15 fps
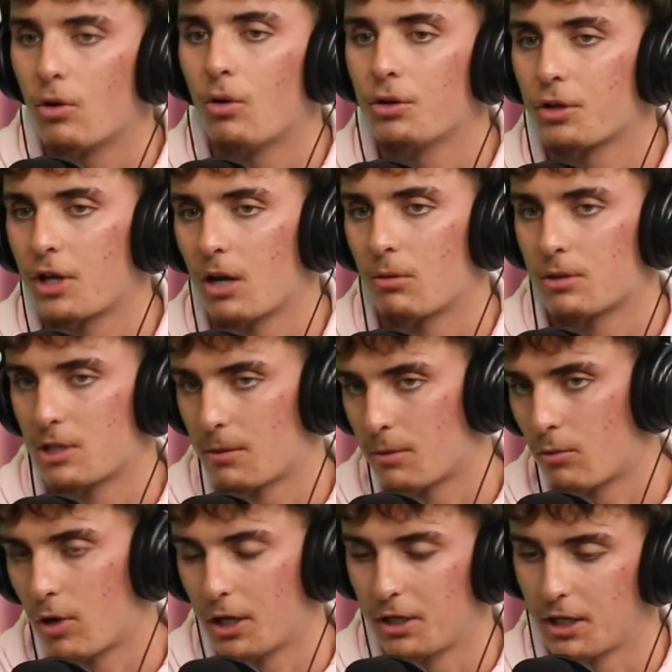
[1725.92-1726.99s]
on your camera and type in
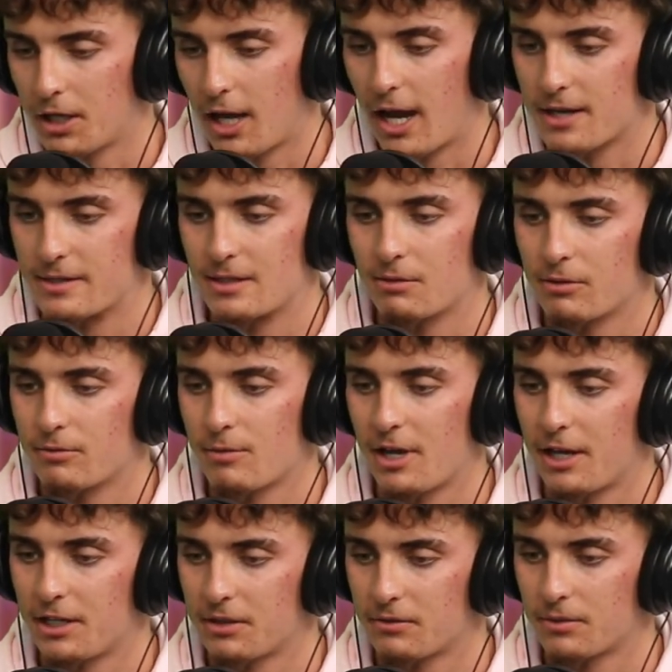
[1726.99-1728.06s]
Walking Dead cast. Tell me if you met
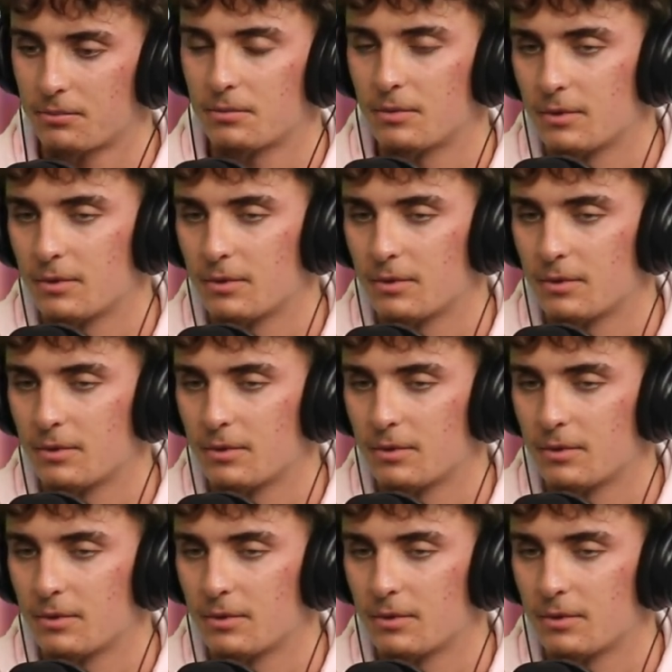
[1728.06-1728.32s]
any of them.